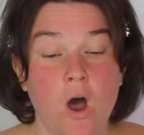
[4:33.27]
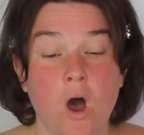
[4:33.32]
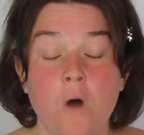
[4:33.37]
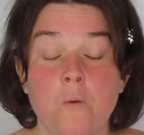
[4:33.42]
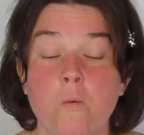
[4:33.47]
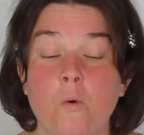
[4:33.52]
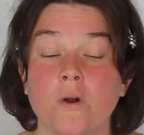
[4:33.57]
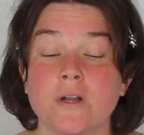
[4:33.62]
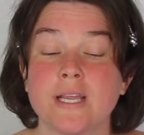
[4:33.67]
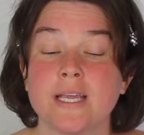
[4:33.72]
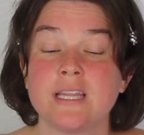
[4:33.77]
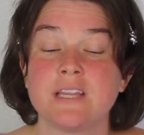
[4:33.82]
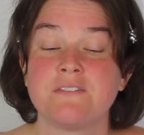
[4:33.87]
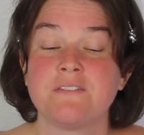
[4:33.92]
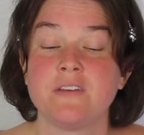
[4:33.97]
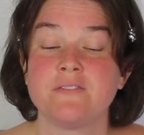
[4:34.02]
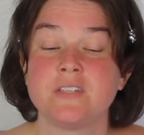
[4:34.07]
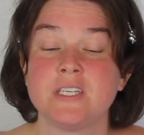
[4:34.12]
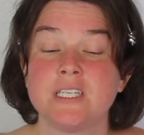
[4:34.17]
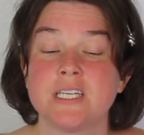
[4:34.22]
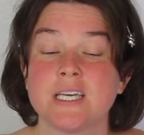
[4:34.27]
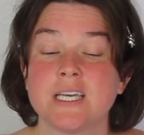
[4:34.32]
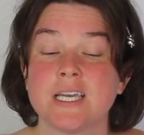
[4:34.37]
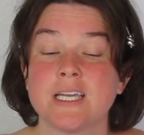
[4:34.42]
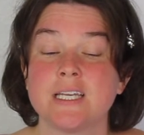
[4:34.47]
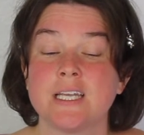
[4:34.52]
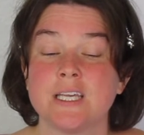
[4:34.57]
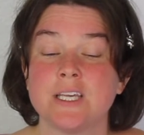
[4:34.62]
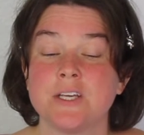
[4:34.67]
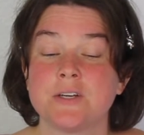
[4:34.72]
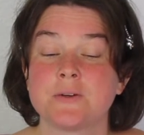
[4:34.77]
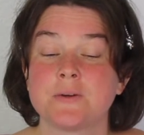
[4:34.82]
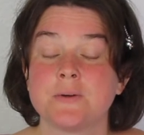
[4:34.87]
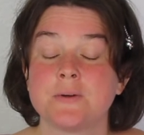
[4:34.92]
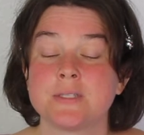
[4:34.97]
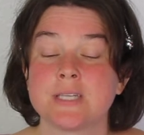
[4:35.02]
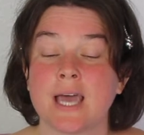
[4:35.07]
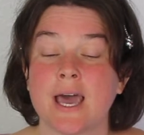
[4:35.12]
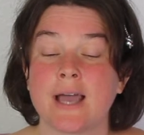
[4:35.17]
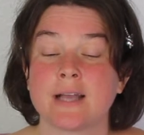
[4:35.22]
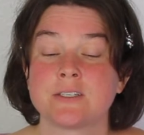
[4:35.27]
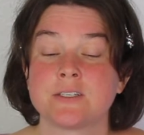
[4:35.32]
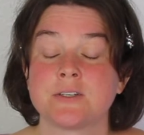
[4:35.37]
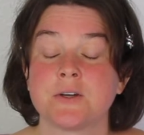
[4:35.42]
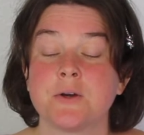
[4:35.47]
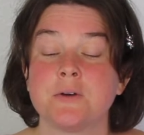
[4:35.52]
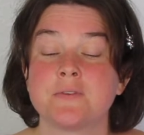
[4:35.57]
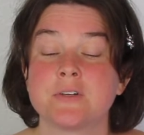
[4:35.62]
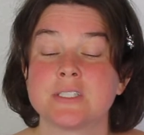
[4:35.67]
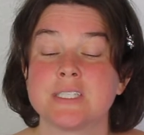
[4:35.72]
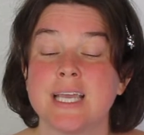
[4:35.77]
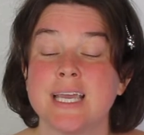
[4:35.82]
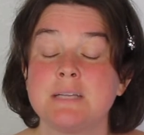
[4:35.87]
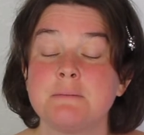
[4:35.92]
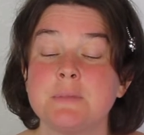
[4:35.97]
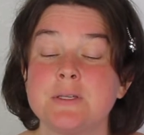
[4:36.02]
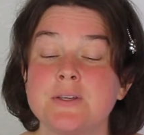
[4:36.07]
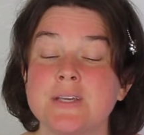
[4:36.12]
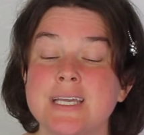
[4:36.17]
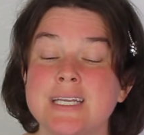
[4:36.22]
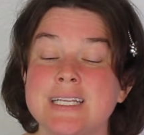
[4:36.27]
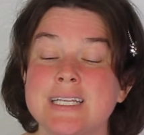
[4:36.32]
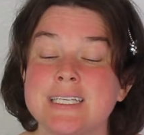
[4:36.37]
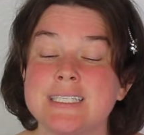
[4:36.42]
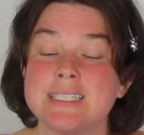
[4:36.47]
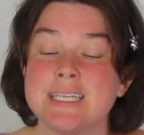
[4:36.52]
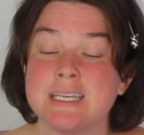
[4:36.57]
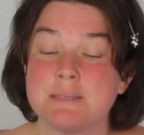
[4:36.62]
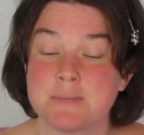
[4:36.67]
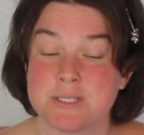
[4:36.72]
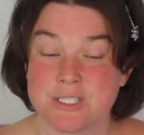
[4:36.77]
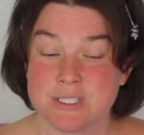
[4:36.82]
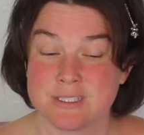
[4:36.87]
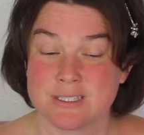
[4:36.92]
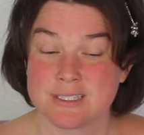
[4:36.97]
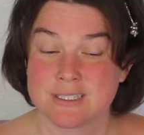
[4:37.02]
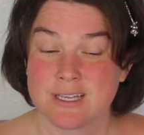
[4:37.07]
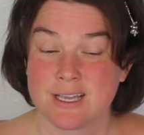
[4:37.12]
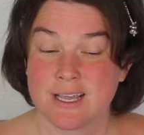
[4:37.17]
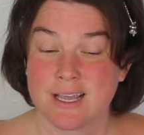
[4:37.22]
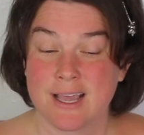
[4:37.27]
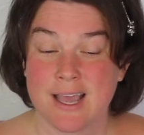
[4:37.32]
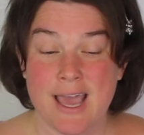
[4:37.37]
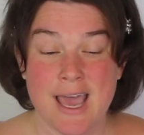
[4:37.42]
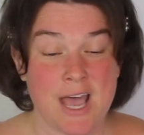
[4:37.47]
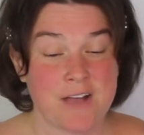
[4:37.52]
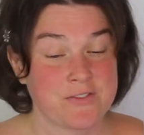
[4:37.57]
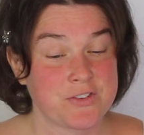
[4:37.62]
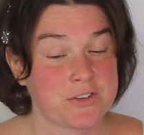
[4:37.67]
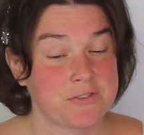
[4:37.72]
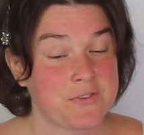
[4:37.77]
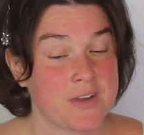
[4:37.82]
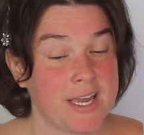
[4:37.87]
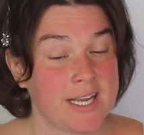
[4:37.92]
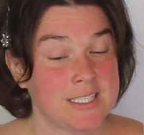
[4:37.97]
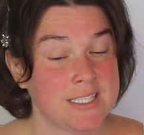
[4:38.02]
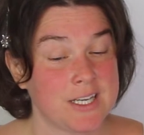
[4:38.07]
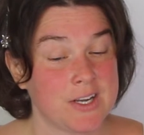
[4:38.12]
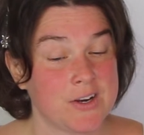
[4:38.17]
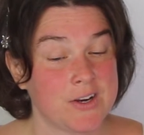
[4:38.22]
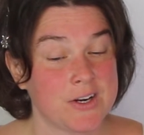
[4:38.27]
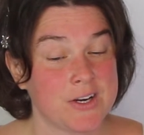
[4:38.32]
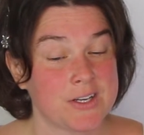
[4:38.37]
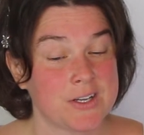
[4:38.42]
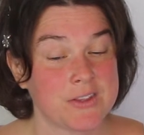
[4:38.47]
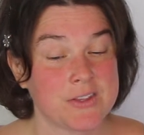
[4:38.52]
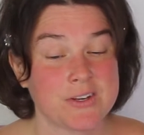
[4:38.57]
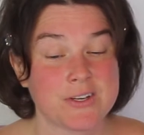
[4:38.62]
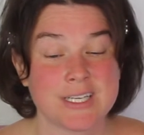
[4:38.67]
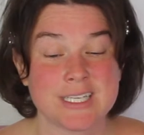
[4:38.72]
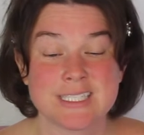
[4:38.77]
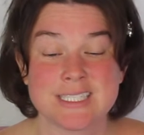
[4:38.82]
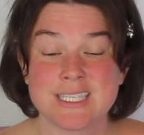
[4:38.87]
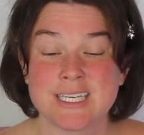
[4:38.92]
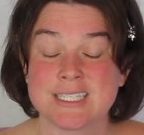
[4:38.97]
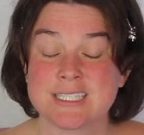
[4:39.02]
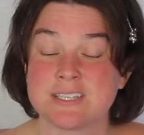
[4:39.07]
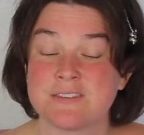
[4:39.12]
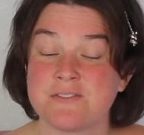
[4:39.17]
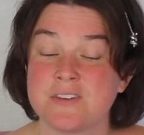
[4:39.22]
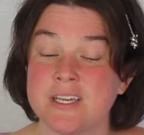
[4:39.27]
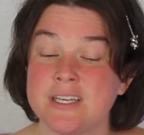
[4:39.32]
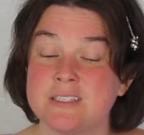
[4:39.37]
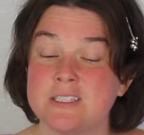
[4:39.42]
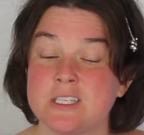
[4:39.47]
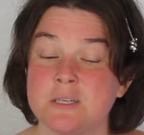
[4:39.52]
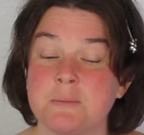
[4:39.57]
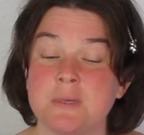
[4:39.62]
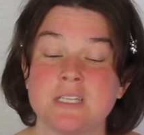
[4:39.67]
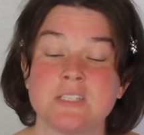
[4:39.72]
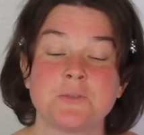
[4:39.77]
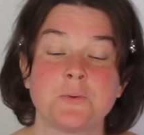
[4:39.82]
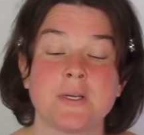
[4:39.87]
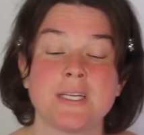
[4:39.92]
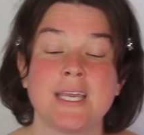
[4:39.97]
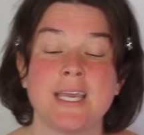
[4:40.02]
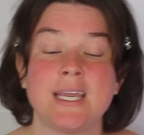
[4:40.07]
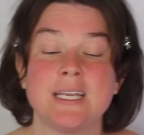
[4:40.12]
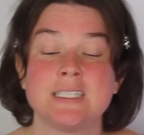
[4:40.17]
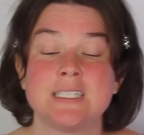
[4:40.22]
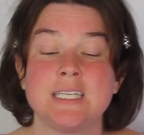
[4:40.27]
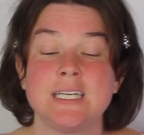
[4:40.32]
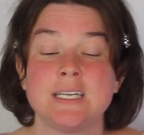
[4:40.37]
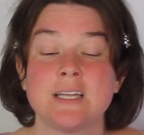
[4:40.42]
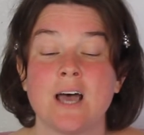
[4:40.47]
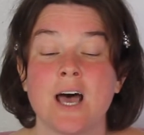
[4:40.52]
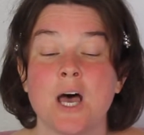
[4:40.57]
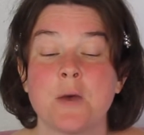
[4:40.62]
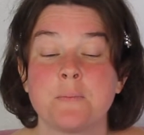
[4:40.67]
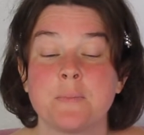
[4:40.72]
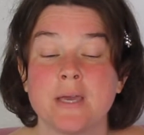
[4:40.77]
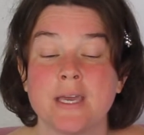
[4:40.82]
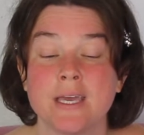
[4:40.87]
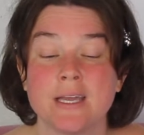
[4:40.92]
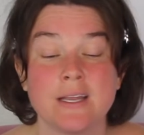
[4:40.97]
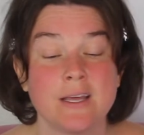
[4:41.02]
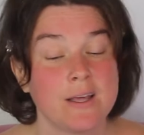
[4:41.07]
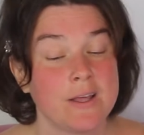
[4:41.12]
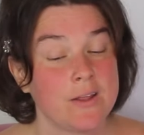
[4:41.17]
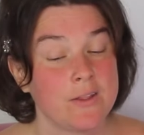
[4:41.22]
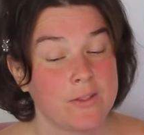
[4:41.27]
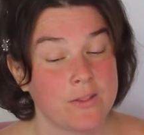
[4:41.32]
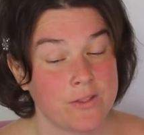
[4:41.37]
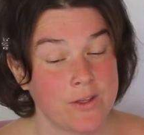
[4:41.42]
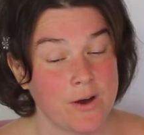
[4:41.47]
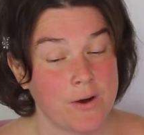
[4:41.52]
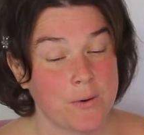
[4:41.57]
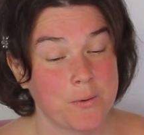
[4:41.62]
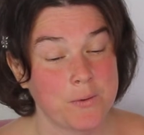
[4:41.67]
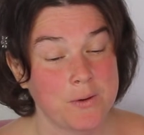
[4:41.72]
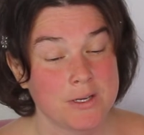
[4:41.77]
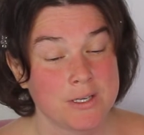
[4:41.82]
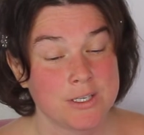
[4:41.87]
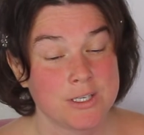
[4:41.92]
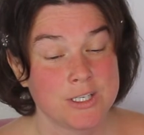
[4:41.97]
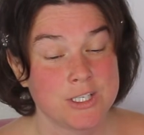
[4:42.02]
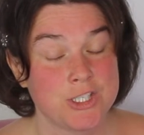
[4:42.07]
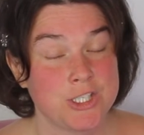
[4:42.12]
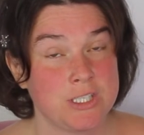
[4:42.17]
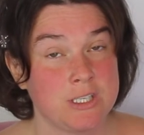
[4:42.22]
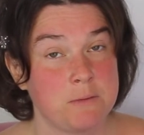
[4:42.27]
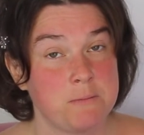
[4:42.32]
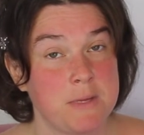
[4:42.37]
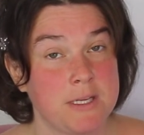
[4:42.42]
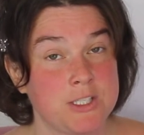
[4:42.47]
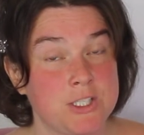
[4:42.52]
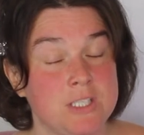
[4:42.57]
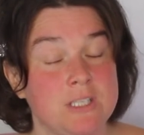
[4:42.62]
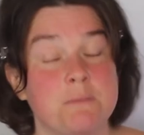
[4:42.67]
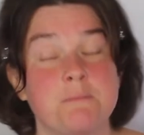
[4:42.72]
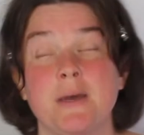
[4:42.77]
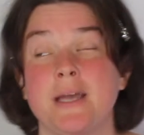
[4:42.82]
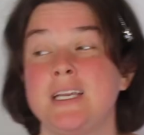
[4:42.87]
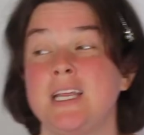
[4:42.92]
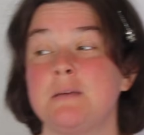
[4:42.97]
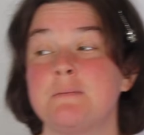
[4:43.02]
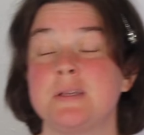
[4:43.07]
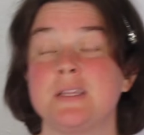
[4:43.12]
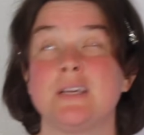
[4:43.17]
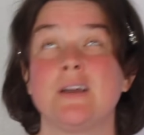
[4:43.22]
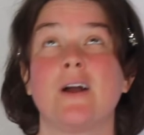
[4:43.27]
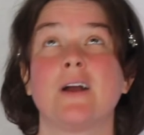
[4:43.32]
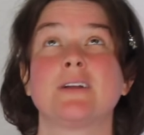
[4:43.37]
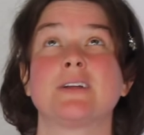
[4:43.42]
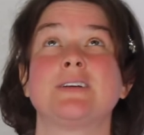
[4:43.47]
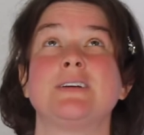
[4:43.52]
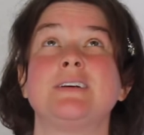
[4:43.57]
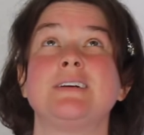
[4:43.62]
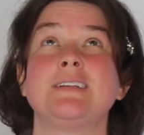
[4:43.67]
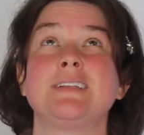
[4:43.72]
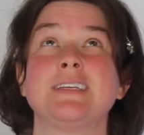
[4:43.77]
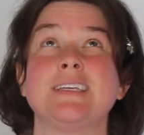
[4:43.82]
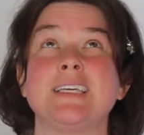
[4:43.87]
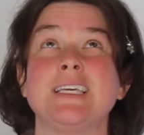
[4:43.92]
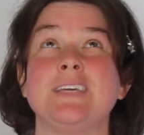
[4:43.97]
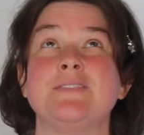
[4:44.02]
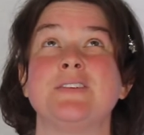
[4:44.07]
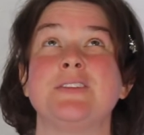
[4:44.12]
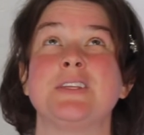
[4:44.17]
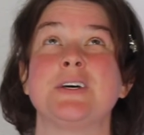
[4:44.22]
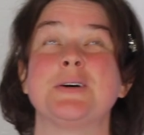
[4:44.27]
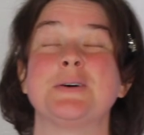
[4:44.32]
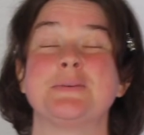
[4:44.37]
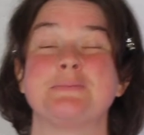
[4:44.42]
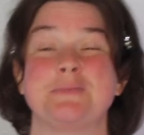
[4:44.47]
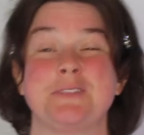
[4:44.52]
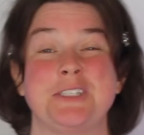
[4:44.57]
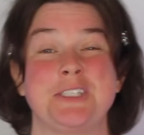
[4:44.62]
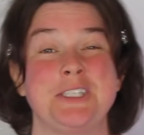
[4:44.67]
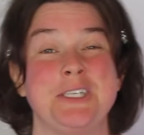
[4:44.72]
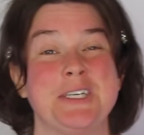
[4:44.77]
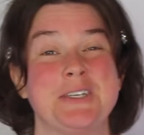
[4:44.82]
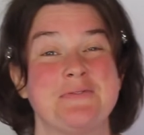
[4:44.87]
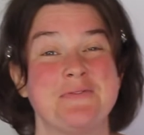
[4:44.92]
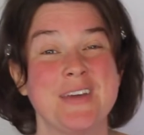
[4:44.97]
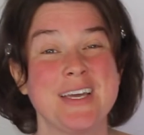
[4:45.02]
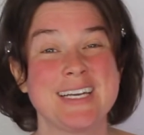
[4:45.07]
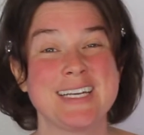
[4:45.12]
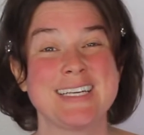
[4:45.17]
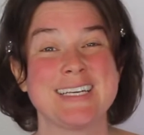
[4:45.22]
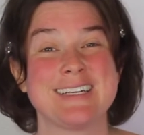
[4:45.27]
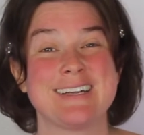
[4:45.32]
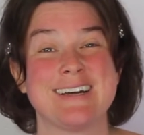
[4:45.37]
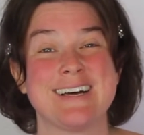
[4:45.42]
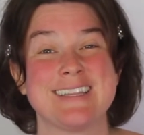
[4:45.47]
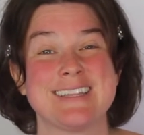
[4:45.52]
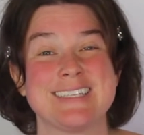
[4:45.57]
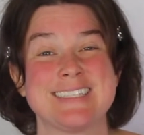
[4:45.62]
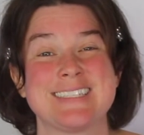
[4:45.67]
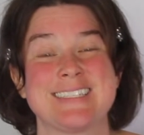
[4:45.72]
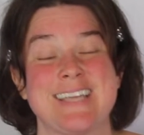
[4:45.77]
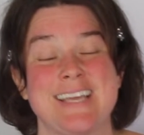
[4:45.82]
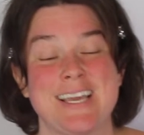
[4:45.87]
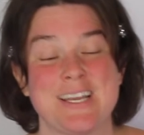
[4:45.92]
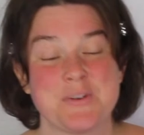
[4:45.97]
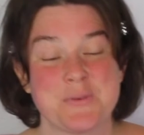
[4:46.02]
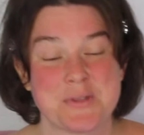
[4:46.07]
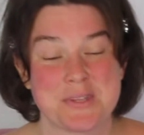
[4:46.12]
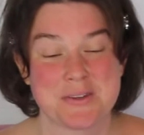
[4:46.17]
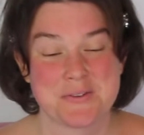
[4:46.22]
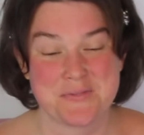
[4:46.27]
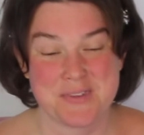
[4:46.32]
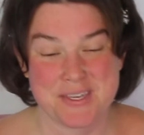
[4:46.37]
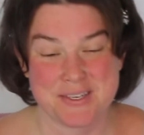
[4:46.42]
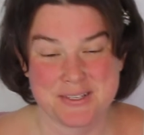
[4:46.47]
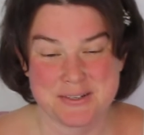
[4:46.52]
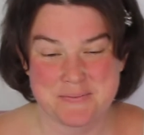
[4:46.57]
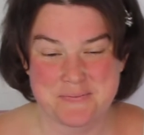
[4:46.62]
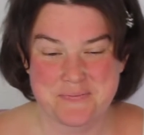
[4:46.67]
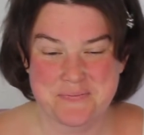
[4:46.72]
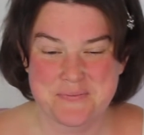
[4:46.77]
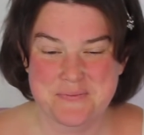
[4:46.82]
awarding the 59 year old actor over $10 million in damages after finding Heard 36 defamed him in a 2018 op ed, though she didn't mention him by name in the article, even though she admitted it on the stand with Camille.